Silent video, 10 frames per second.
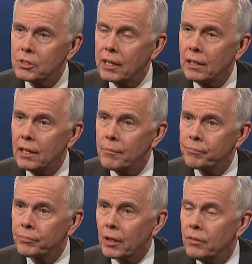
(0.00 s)
suddenly.
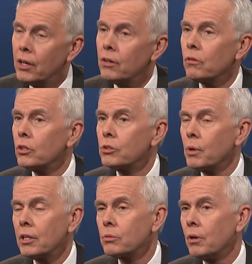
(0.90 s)
Then in early
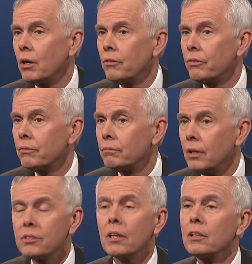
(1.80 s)
2012,
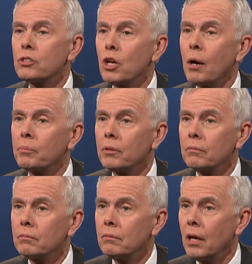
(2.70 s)
it suddenly stopped.
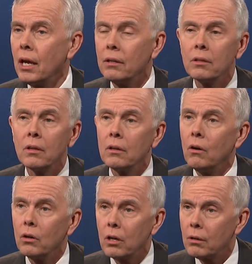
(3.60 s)
And
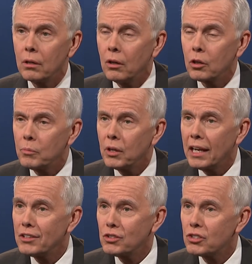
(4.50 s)
all
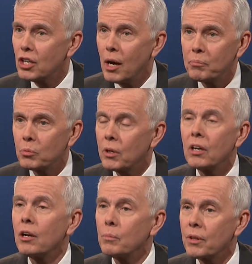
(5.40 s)
communication stopped. We
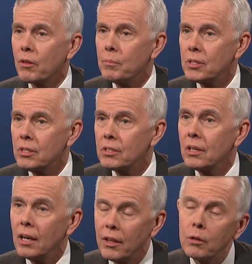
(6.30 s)
got on with other business.
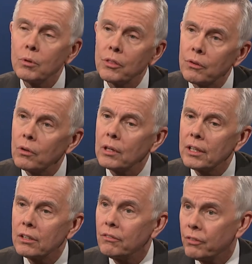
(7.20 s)
I think we thoroughly
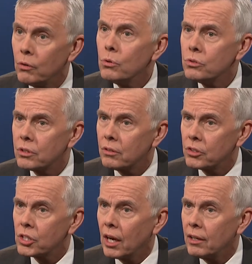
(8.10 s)
confused the
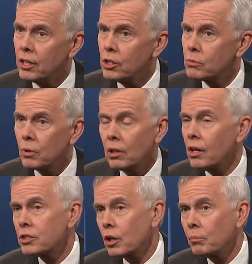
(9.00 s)
Chinese. We
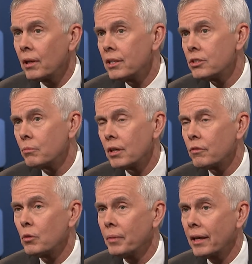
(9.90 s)
lost our place in whatever
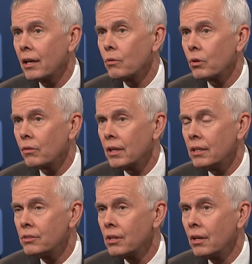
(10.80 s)
the pecking order
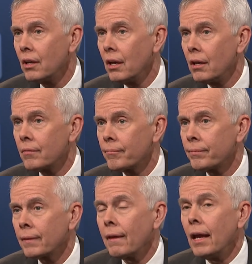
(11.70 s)
is. Why did it
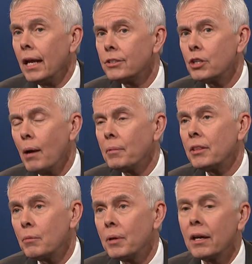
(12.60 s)
stop? It stopped, I
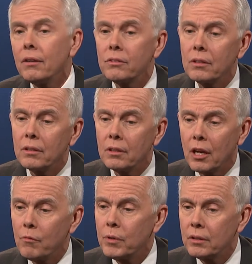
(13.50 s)
think, because the
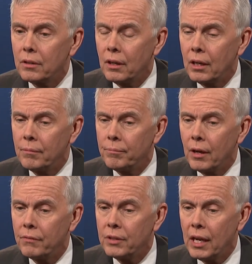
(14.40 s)
government
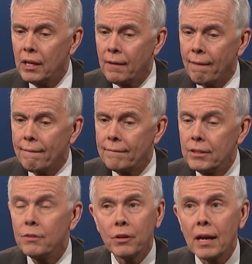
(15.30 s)
of the day
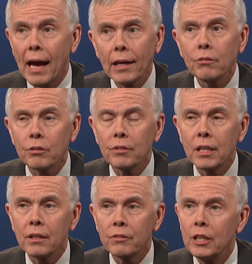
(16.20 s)
did a very accurate
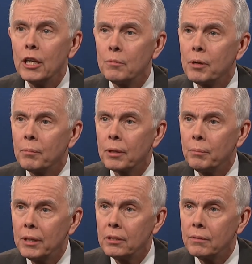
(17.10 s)
reading of Canadian public
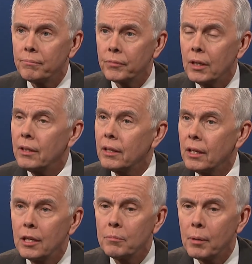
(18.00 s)
opinion. And I think
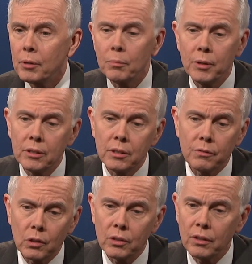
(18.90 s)
Canadian public opinion,
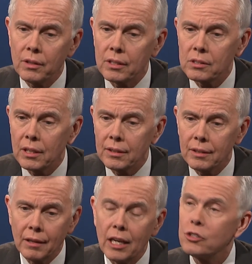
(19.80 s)
if you look at things like
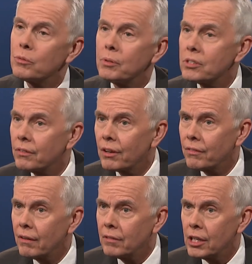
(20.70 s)
the Asia Pacific
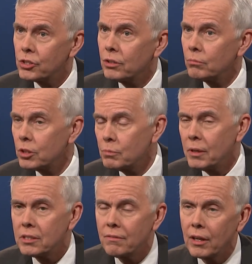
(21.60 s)
Foundation, which is
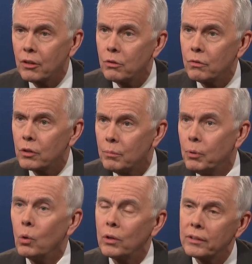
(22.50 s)
based in Vancouver, the
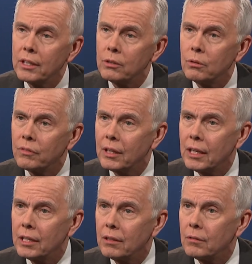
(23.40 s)
polling they do of
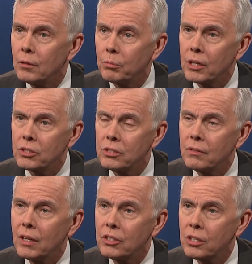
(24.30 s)
Canadian impressions
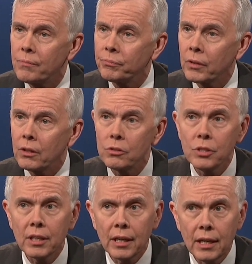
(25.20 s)
of Asia, you'll
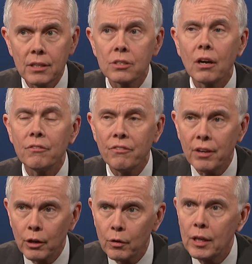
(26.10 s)
see Canadians are
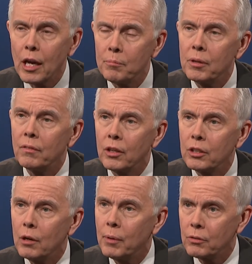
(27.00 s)
very
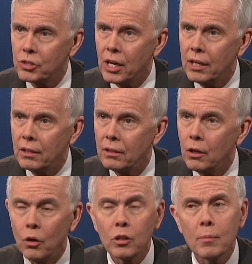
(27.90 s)
ambivalent about China. Only